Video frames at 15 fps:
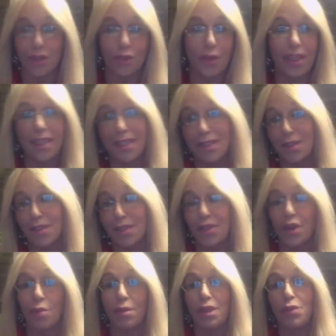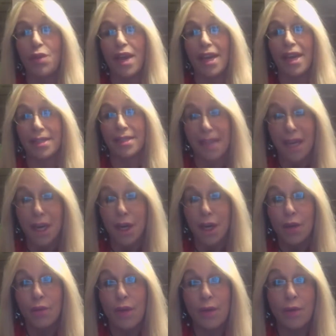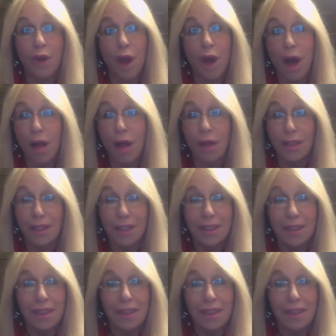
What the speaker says: treated in so many ways when we're all